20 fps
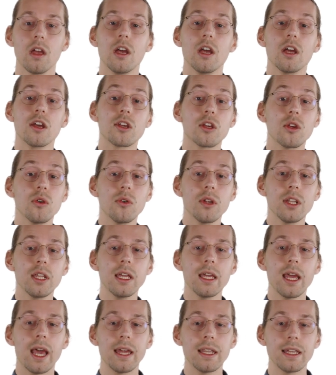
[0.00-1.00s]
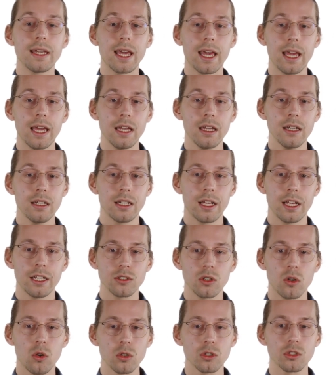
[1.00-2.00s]
QNE ADK is
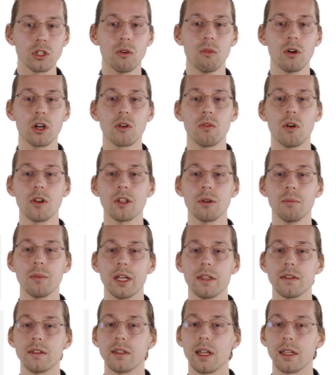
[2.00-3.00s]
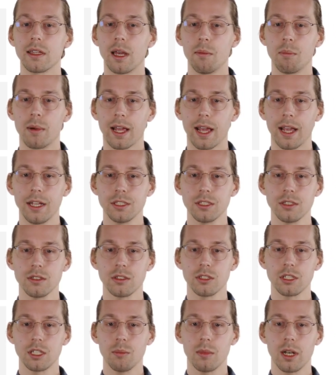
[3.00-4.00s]
also a quantum internet application
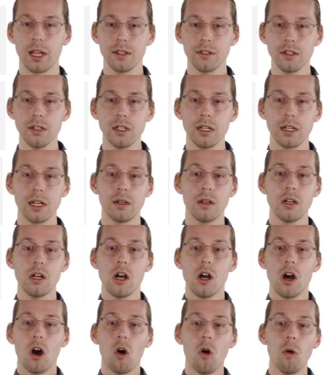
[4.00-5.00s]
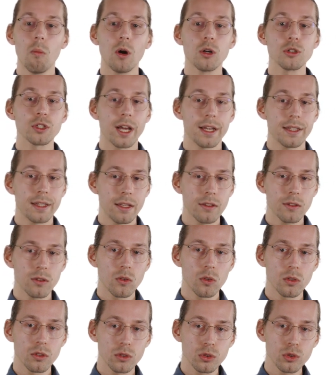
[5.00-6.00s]
simulator, almost
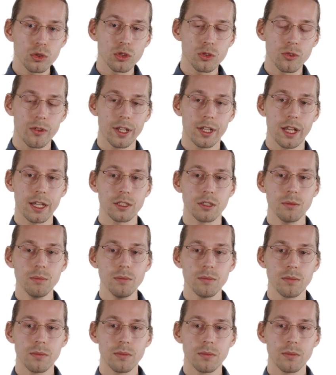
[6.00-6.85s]
identical to SquidAsm.